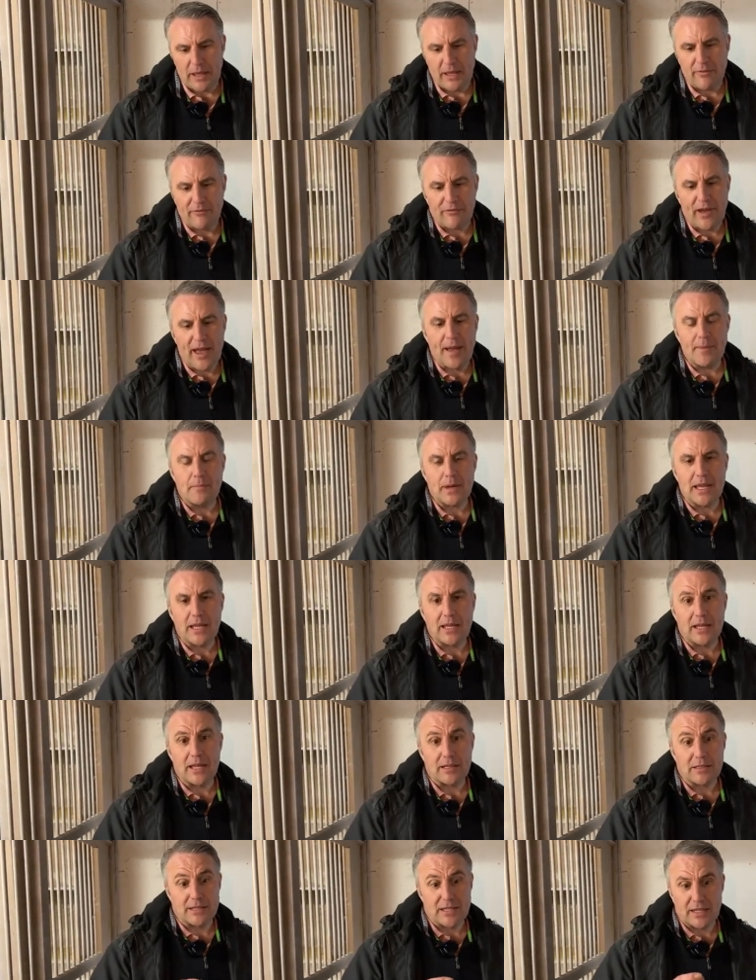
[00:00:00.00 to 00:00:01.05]
been a
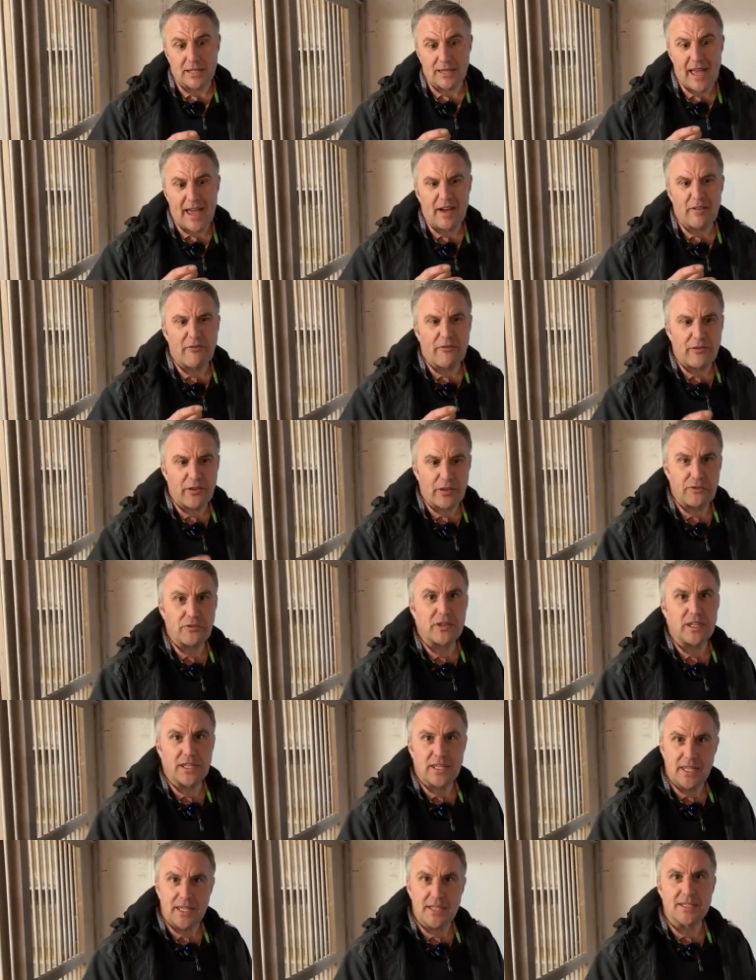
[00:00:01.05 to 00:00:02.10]
family that's uh, now
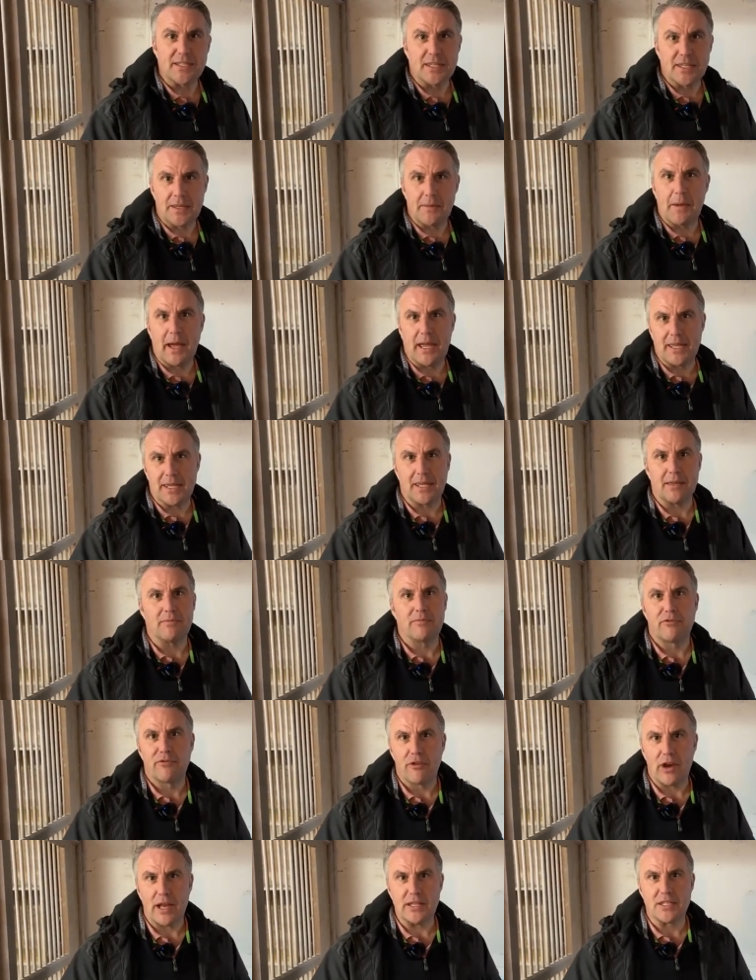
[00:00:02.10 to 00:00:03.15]
50 years in the
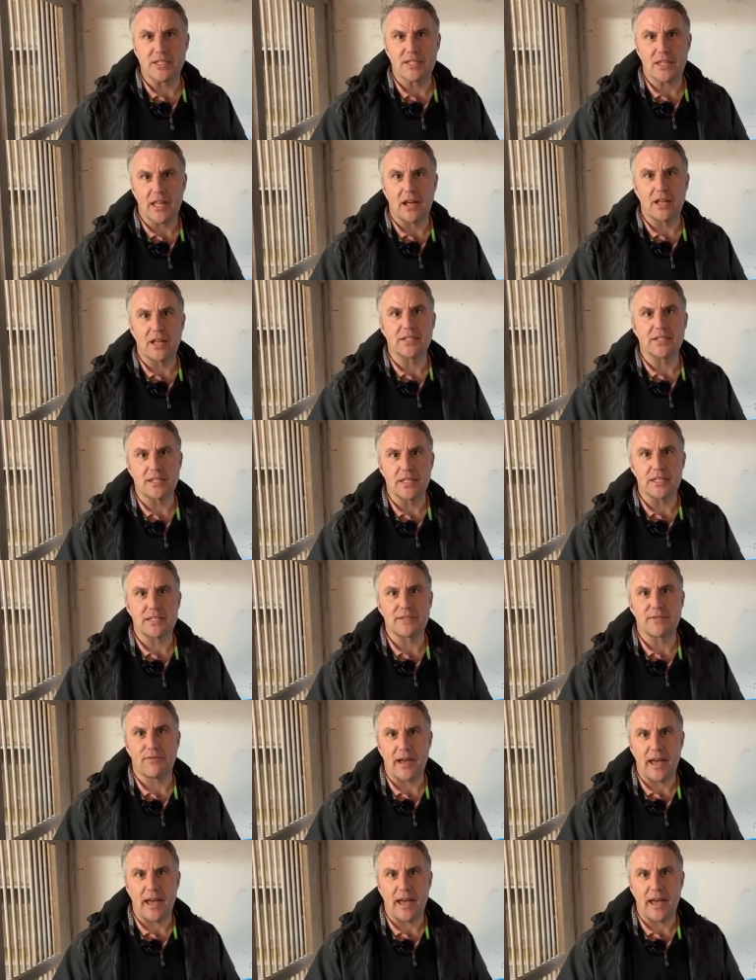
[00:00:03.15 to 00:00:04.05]
making. Frank started this